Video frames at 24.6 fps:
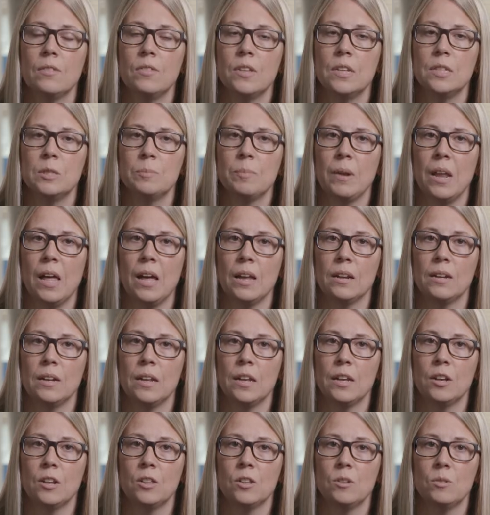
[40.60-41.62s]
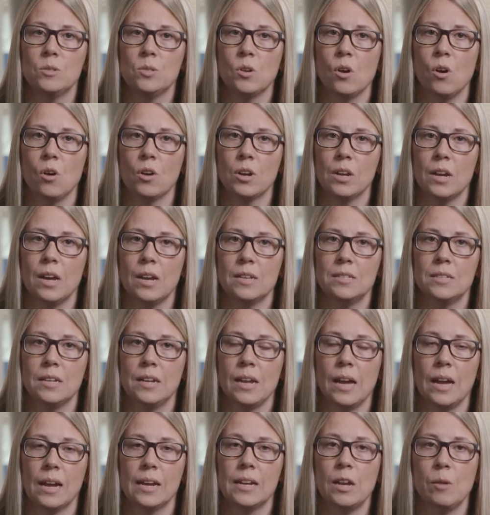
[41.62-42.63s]
This plan includes organising
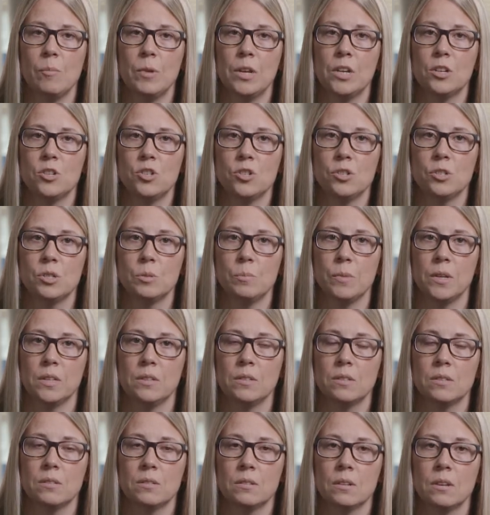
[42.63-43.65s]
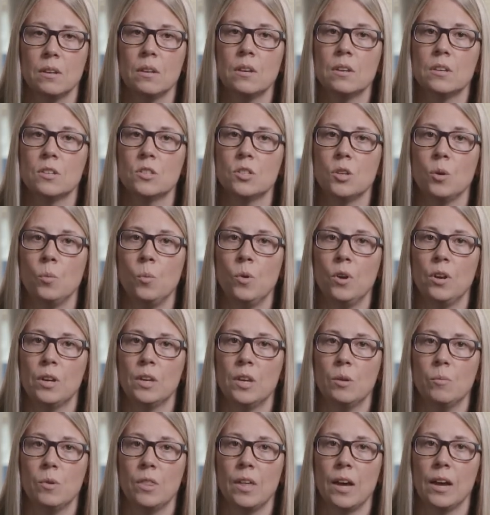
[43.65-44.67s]
academic adjustments, so
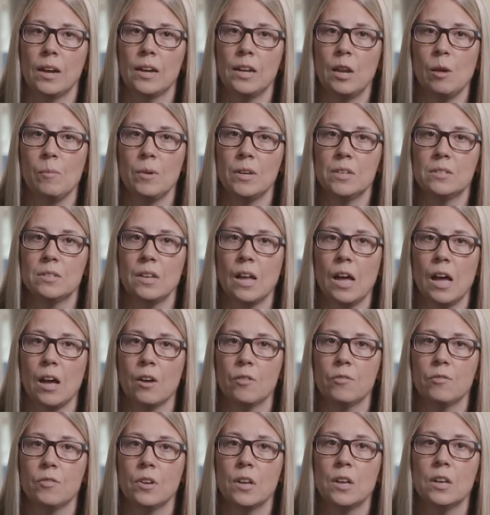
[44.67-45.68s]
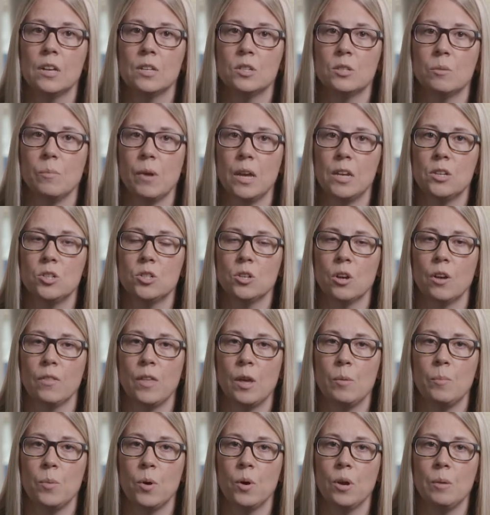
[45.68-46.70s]
working with academic staff to make sure
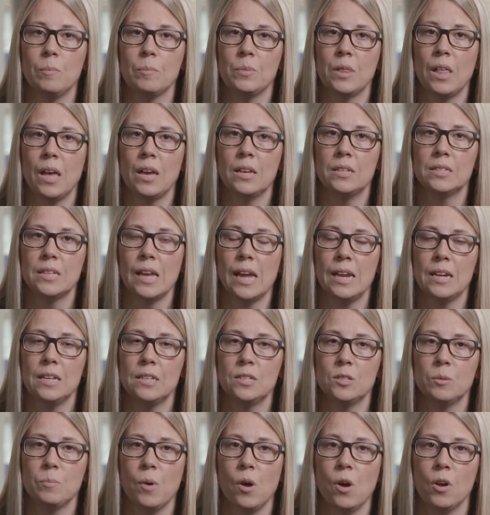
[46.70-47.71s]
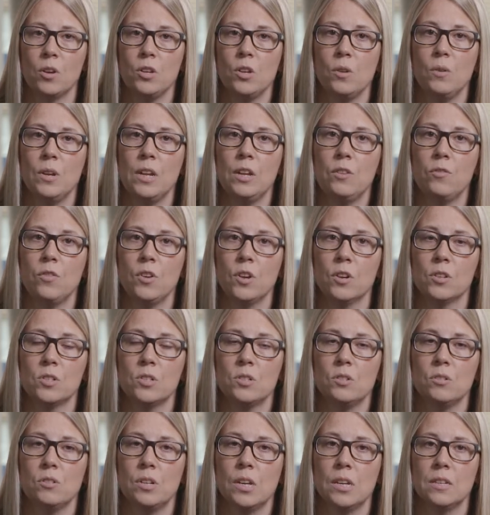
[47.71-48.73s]
they put in place any support you need for your
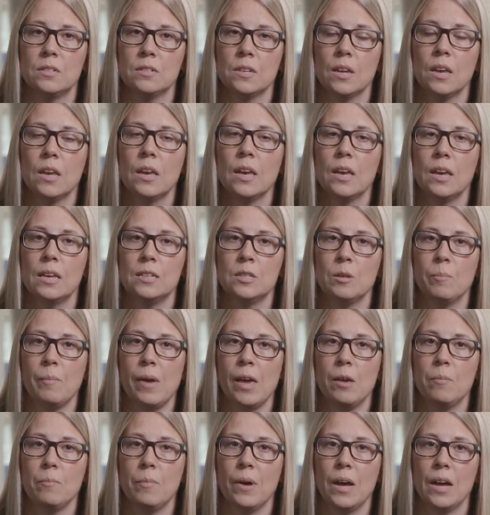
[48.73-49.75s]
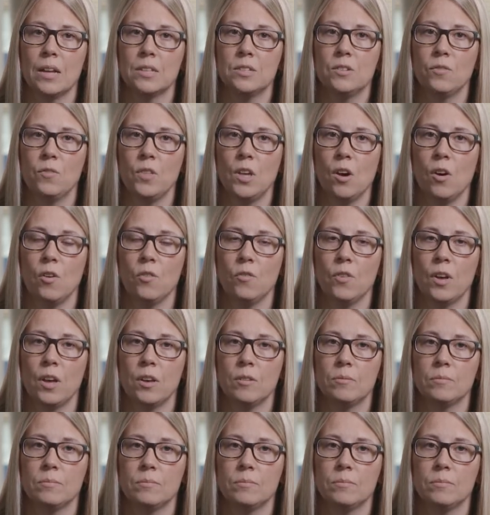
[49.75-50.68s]
studies is a main part of the offer.